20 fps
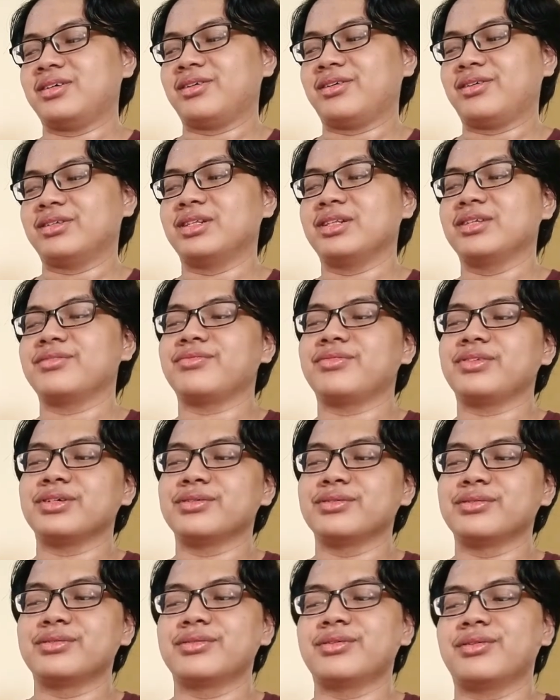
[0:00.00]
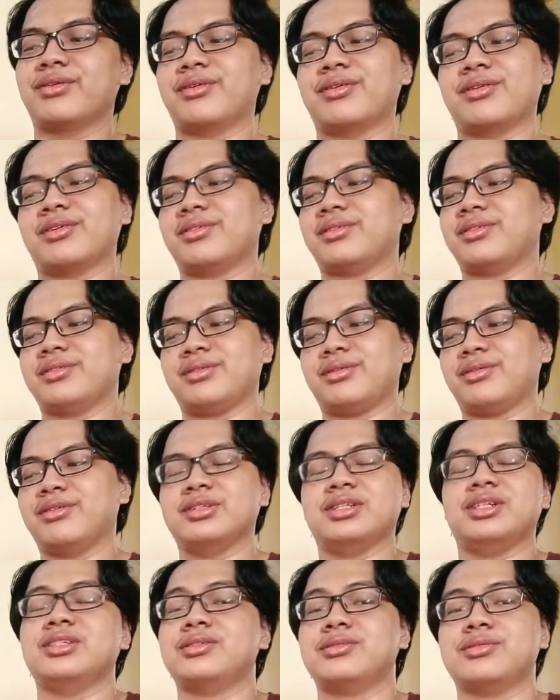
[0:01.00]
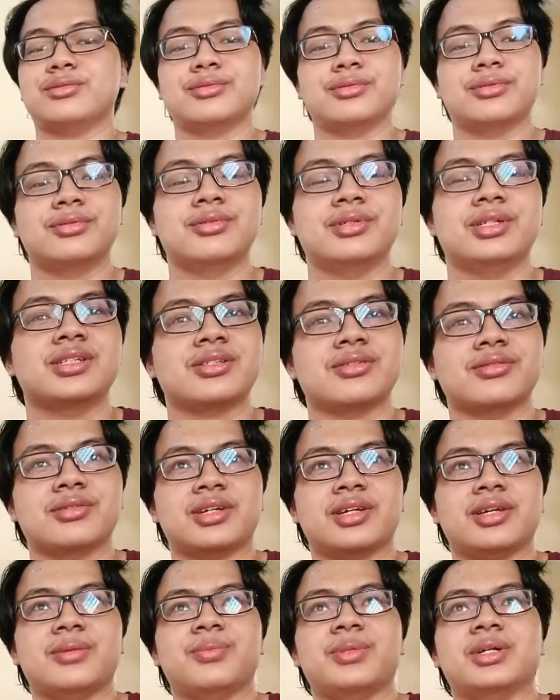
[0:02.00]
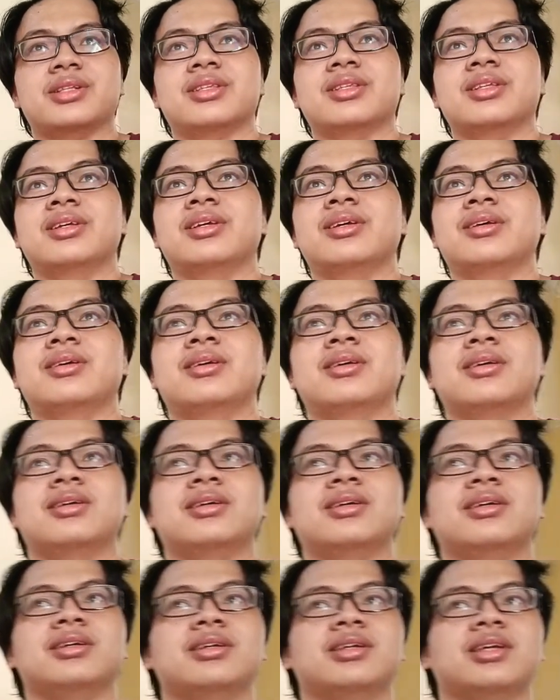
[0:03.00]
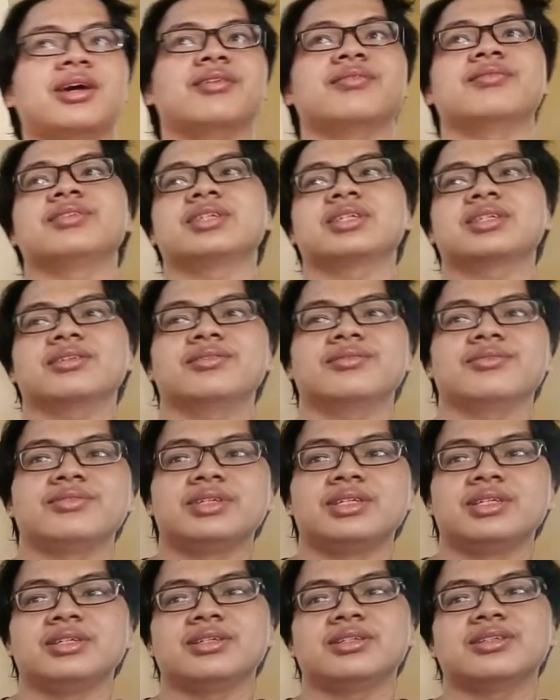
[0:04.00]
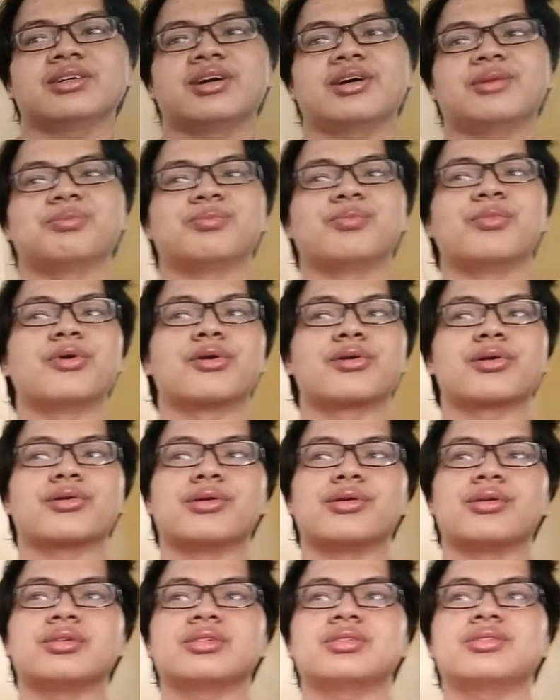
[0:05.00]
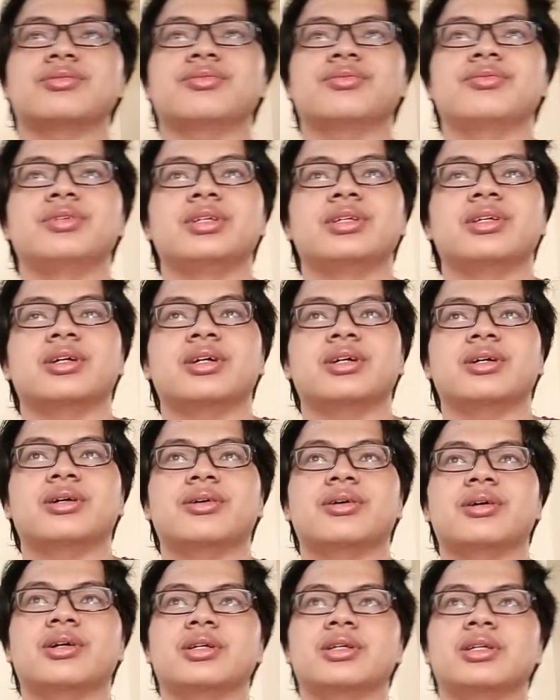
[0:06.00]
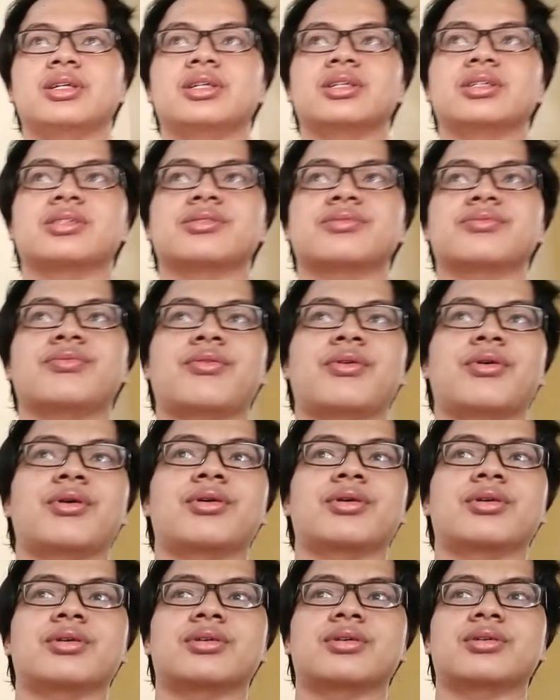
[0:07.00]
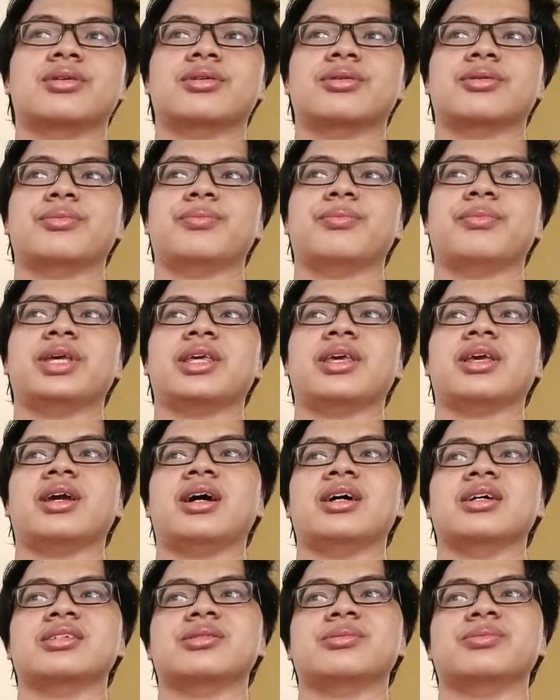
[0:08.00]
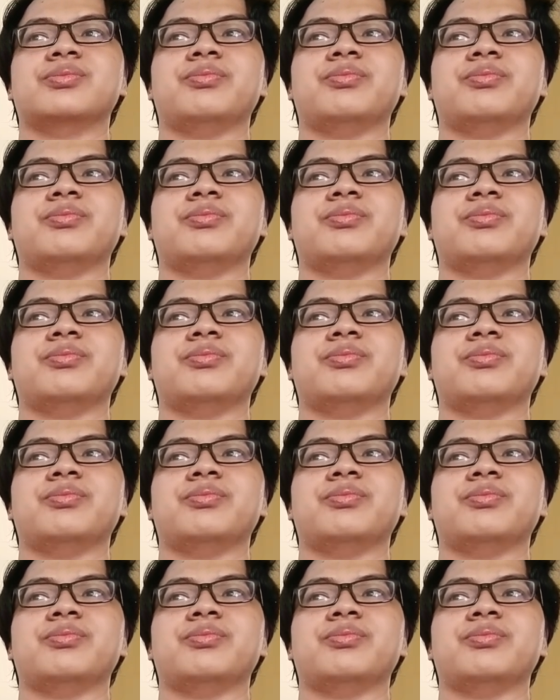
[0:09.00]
only few or only 2. It's okay, but yeah, we more holes is for making us